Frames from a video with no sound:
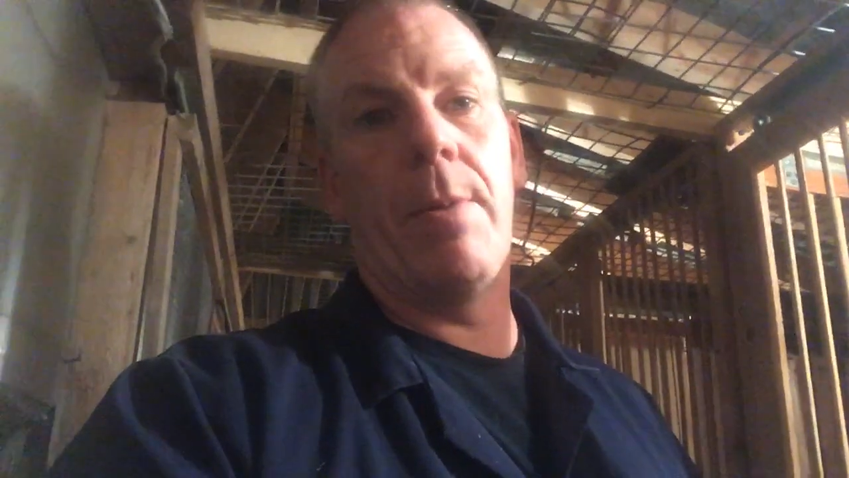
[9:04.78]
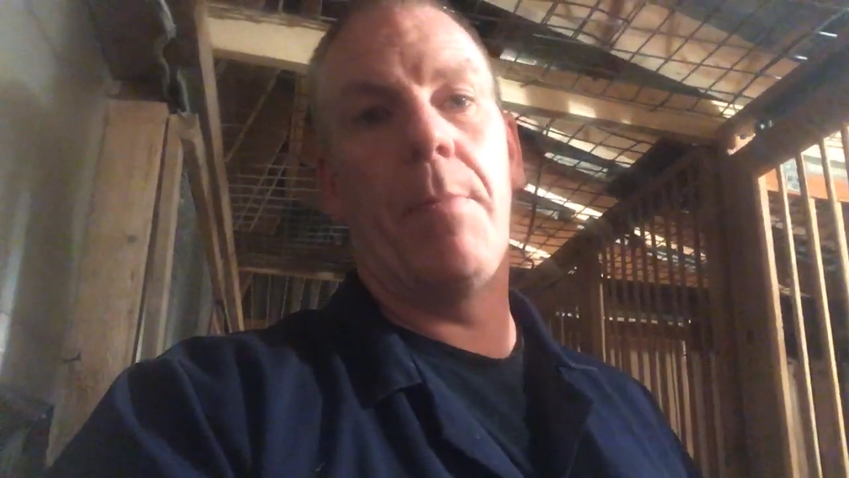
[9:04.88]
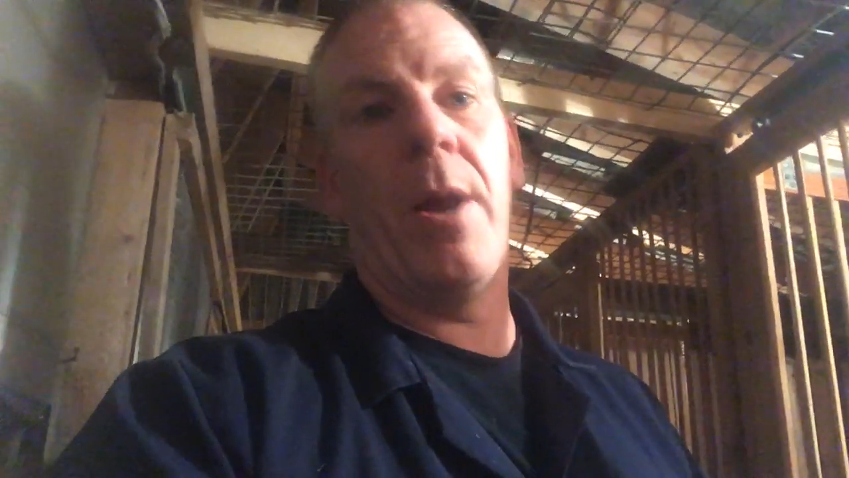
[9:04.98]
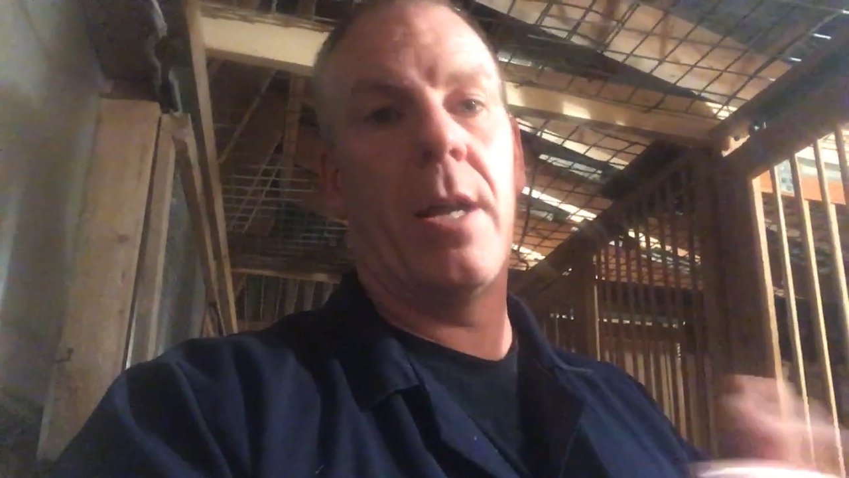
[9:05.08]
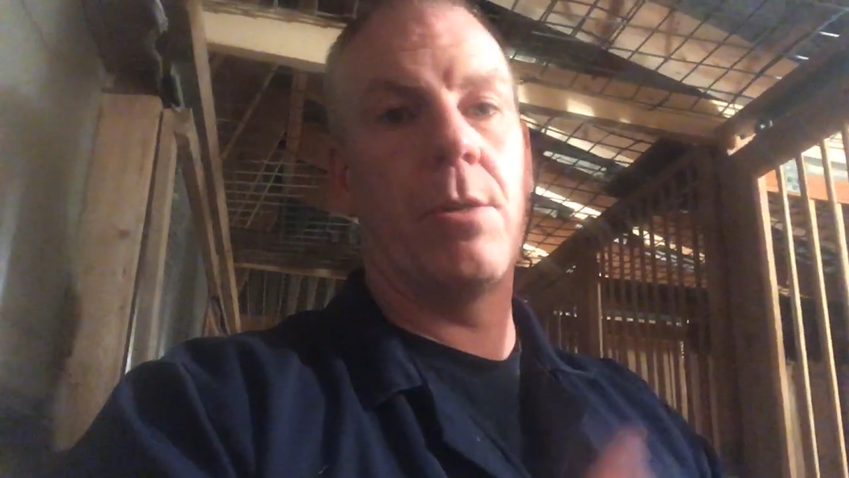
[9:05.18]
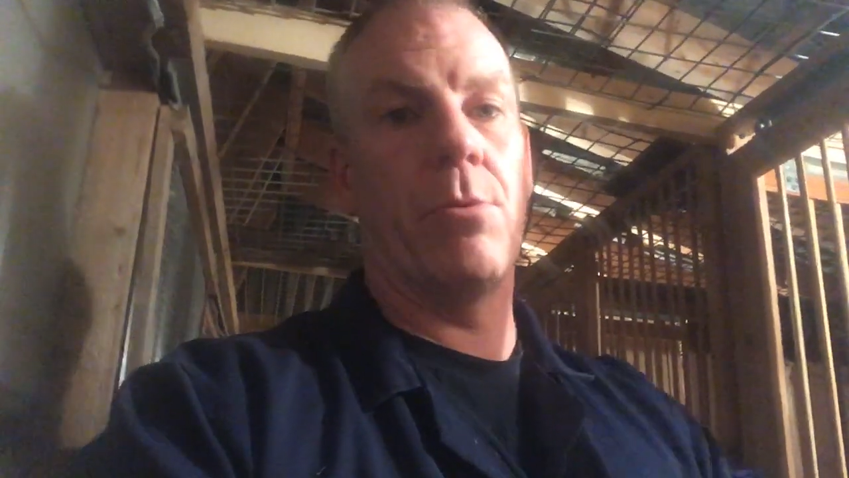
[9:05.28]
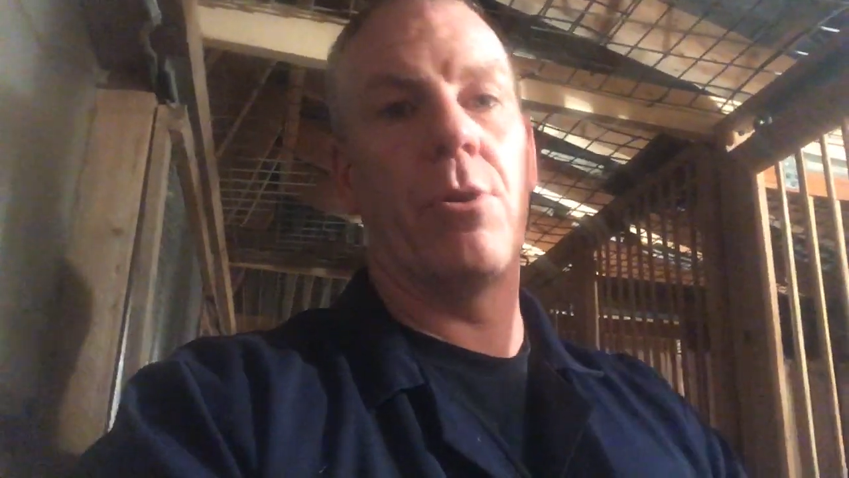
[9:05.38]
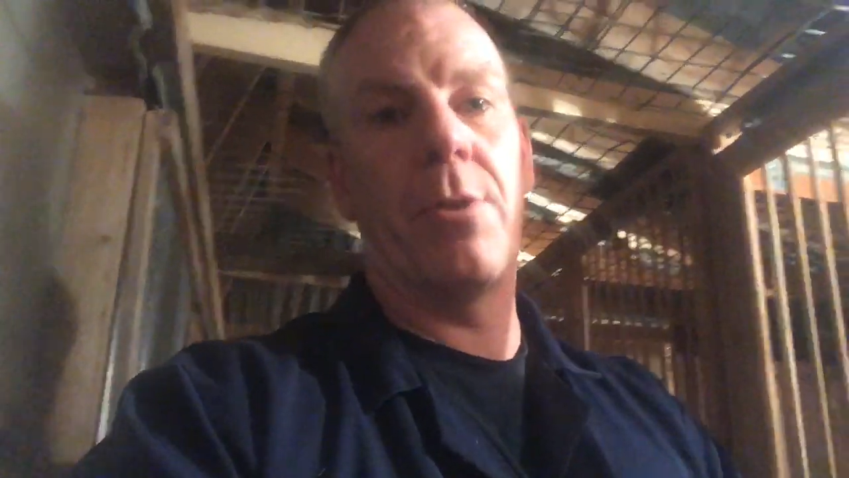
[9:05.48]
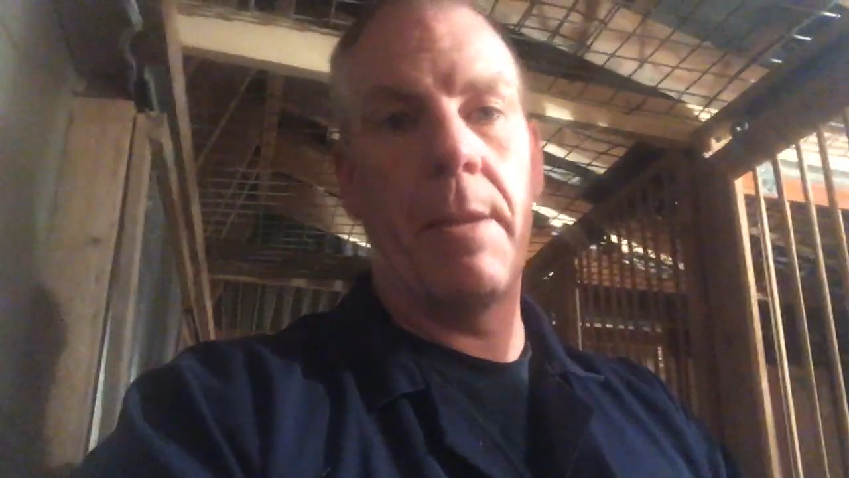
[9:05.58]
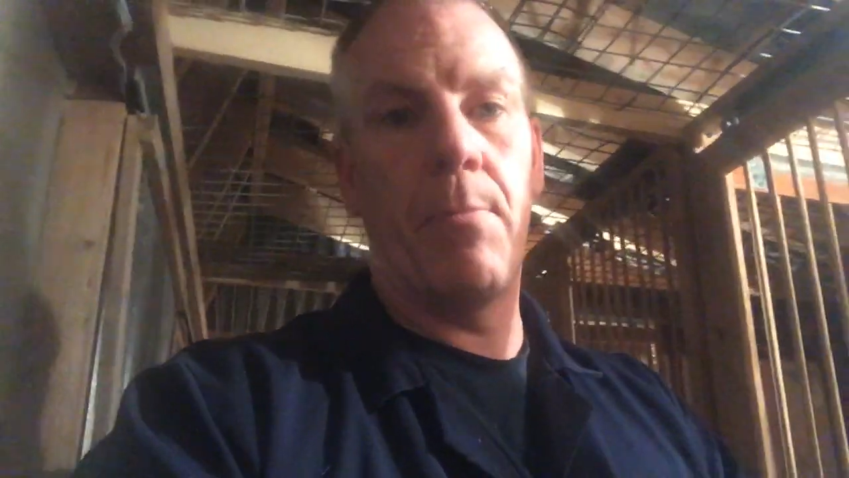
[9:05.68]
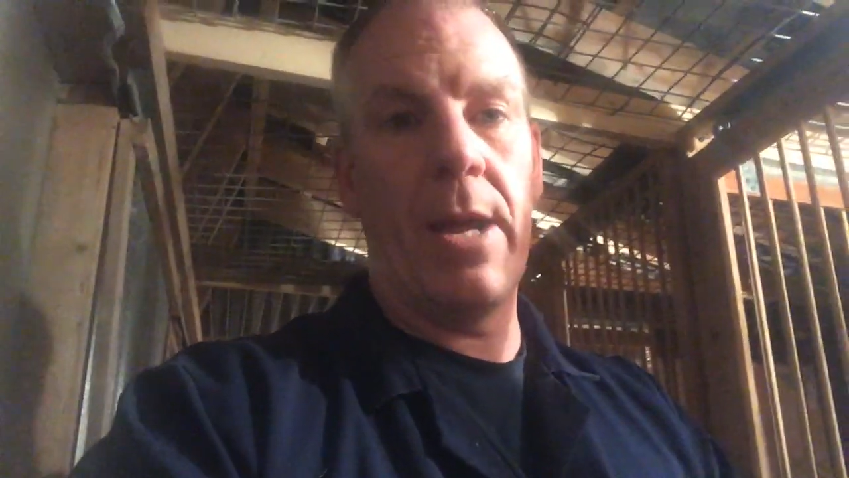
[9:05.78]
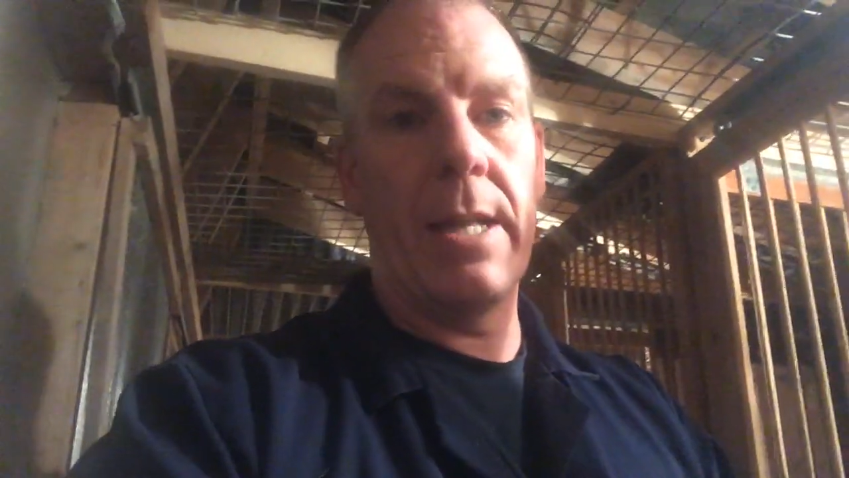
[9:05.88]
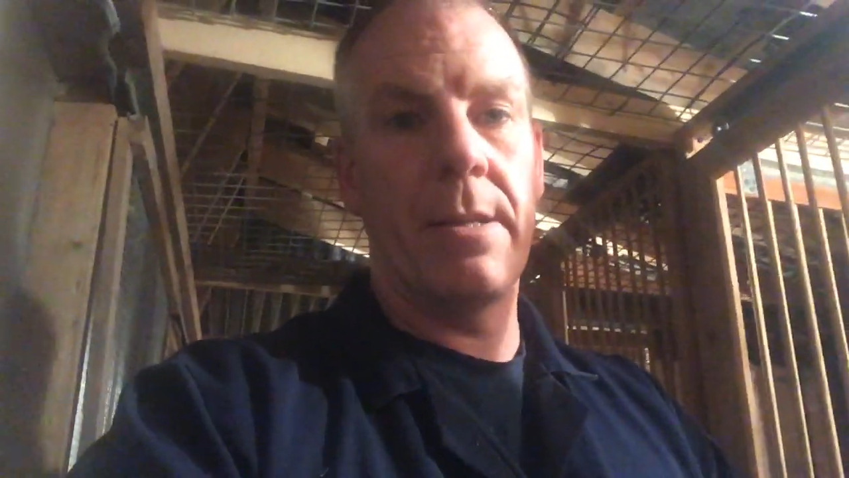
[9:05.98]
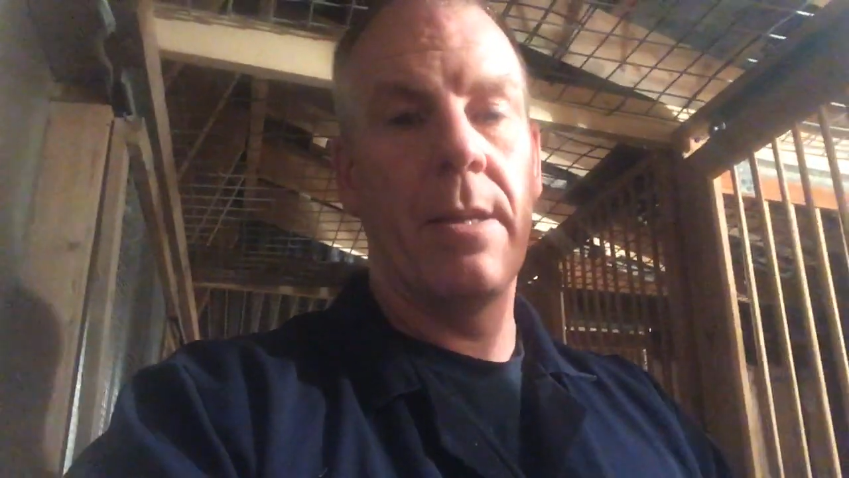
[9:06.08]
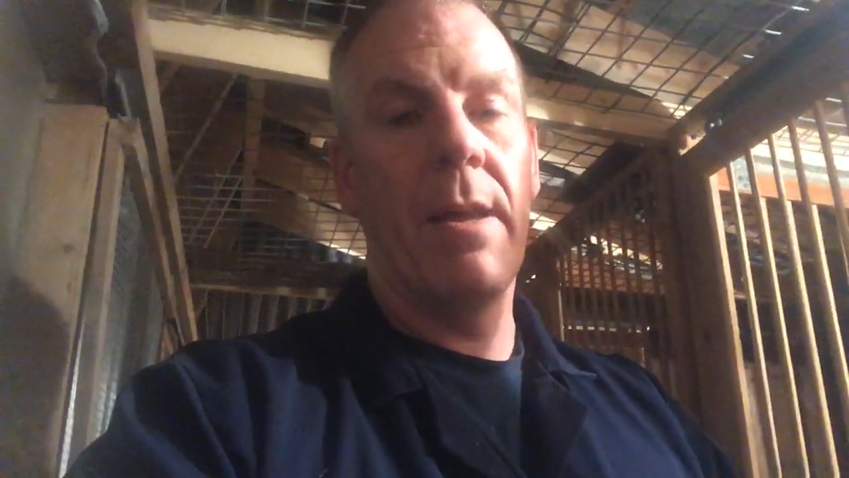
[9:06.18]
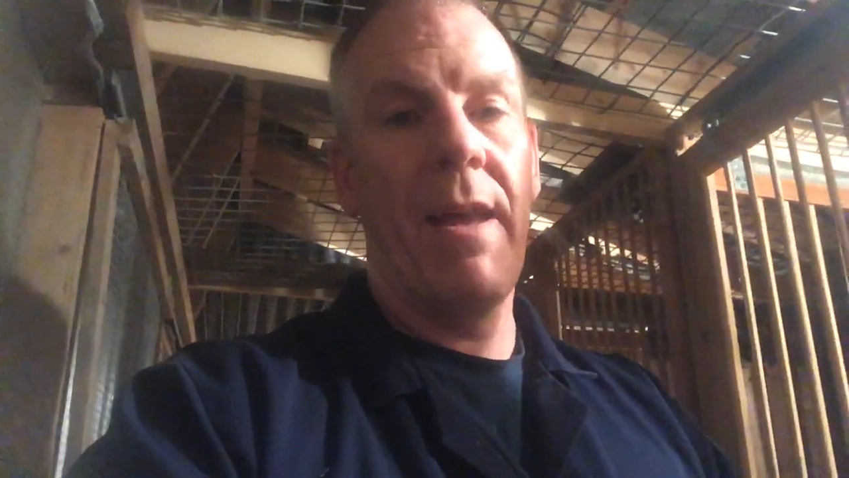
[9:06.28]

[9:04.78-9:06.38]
when paired to another inbred